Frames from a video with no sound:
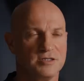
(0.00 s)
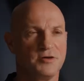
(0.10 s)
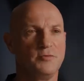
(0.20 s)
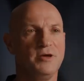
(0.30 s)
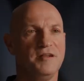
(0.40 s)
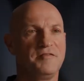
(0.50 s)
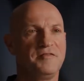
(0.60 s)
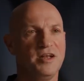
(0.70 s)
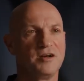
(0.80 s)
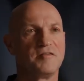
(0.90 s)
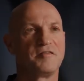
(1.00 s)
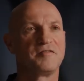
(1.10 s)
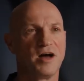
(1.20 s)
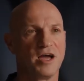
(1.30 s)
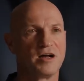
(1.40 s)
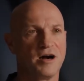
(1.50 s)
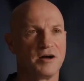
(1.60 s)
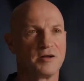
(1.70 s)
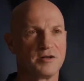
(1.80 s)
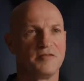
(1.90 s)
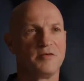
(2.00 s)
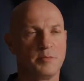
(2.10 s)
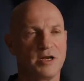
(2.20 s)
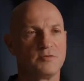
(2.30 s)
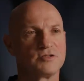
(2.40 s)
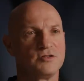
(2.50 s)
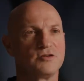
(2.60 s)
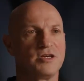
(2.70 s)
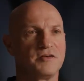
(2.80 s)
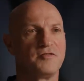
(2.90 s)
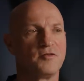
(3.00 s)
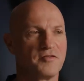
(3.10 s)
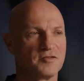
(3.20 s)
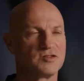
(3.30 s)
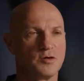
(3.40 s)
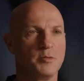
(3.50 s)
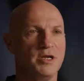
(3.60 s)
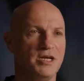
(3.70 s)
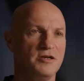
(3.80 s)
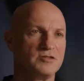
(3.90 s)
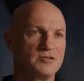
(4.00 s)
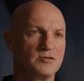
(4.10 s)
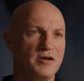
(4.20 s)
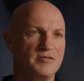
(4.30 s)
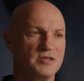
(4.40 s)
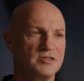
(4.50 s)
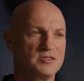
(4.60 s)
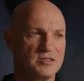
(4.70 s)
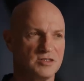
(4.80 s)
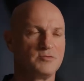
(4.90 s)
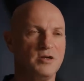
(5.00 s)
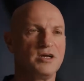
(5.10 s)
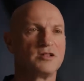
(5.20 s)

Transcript: the real feeling of a flying car that everybody was looking for so many years to have. And it's really